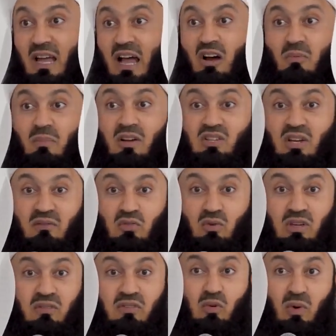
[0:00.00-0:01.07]
How much have
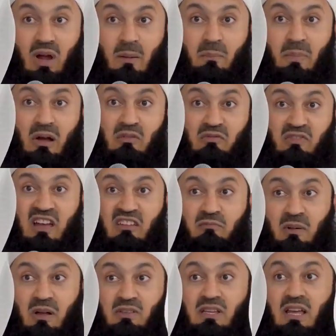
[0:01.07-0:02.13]
you given? £1,
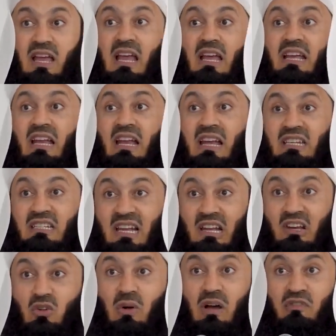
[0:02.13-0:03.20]
£5. Can I tell
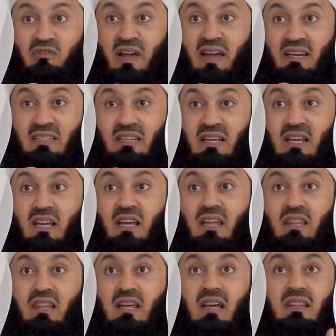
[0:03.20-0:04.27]
you a fact?
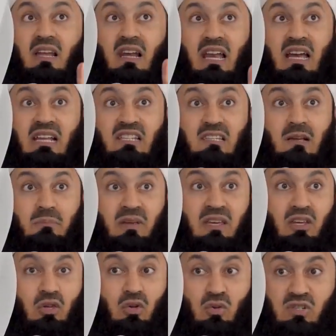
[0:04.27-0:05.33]
The lights are
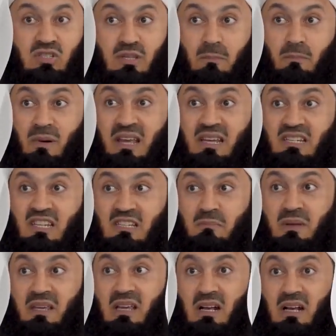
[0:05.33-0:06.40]
being used, the place is
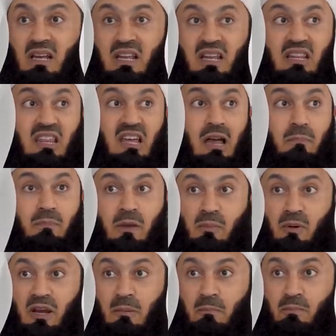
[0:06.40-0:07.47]
being cleaned, there are
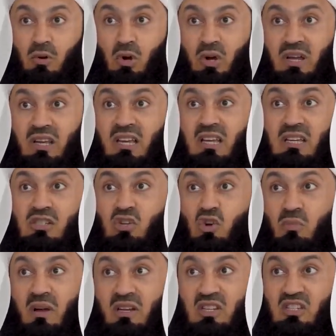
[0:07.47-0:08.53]
people employed here,
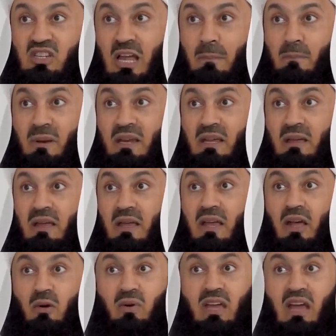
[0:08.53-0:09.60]
so much is happening.
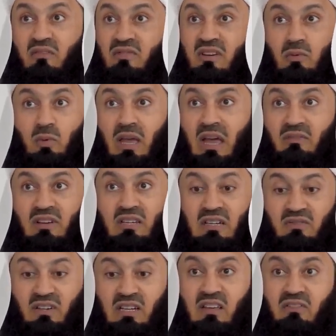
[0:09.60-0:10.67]
We haven't
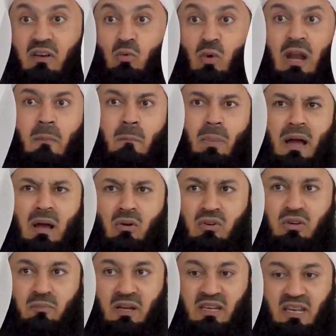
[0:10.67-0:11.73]
even given
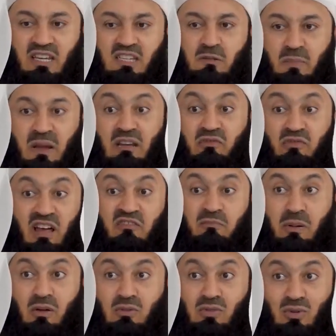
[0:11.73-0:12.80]
£1, but they spent
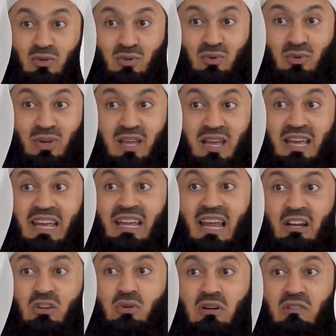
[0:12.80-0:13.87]
£5 on you. In
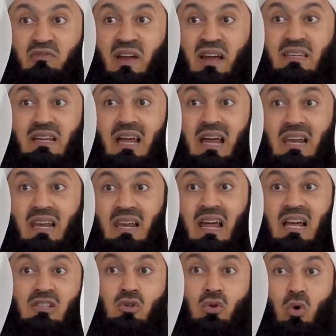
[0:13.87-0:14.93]
actual fact,
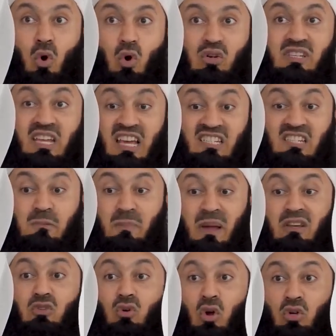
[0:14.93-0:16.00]
Allah's cause has
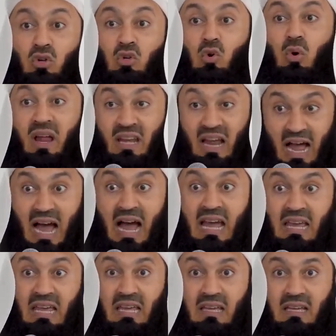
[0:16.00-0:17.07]
spent on you and
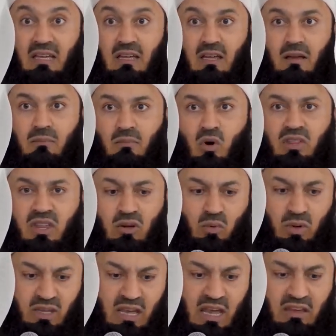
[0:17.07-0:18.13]
I more than
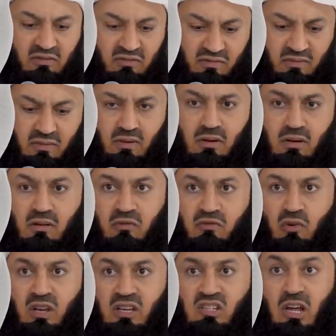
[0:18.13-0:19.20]
we gave.
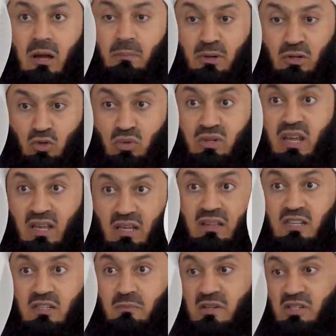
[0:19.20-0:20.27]
For example, today in
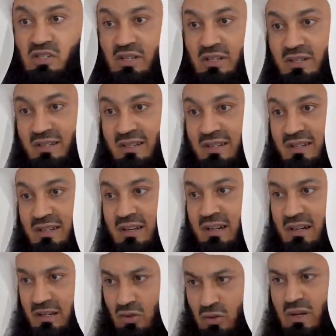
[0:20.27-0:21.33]
this masjid.
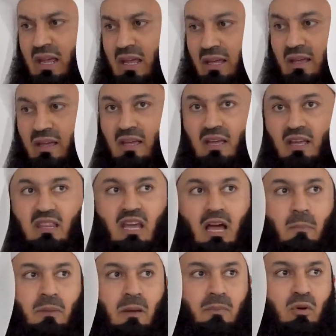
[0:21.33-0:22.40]
Today, there
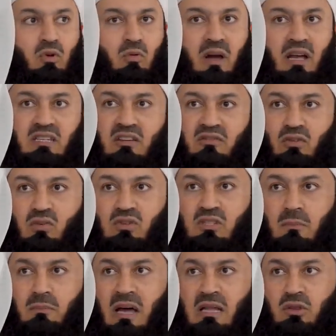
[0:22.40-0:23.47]
are people who might have used
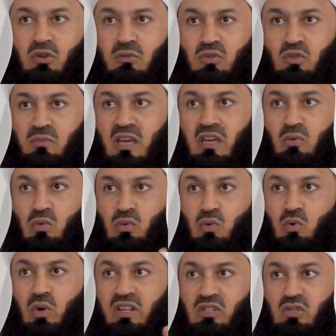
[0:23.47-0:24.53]
the bathroom to make
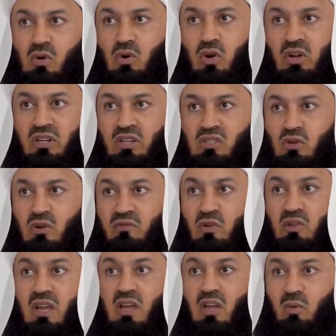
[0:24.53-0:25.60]
wudu and so on and so
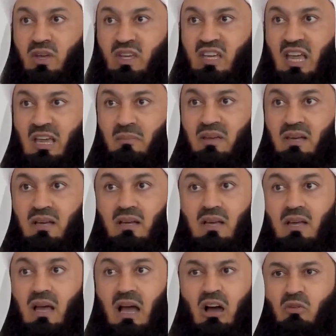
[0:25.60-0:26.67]
forth. We came here.
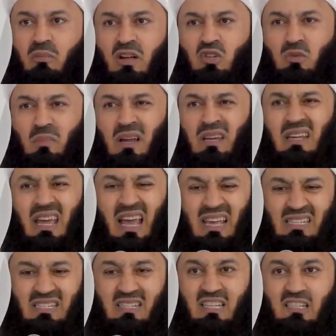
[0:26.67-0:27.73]
How much money
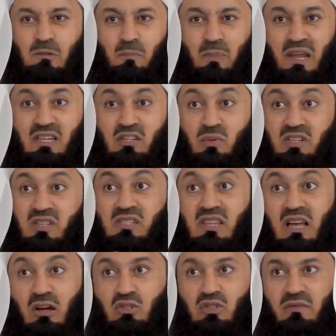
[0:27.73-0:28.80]
has this place, which is
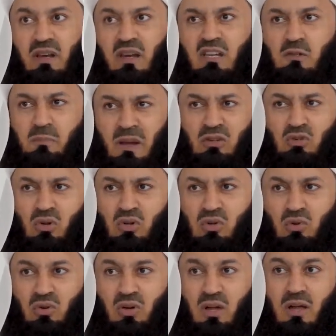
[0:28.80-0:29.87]
the house of Allah, spent on
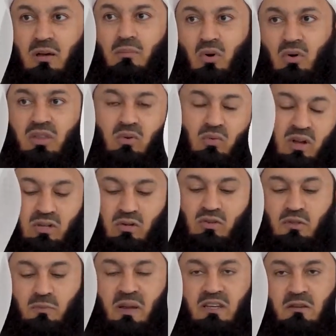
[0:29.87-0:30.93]
you more than what
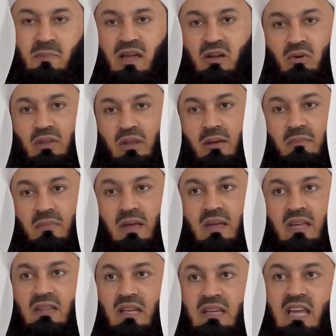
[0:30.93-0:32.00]
you spent back on them?
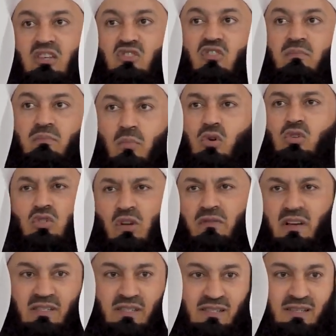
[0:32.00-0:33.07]
In the case of most
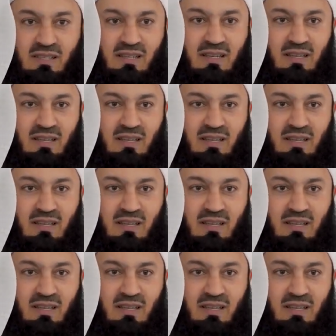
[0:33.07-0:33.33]
of us.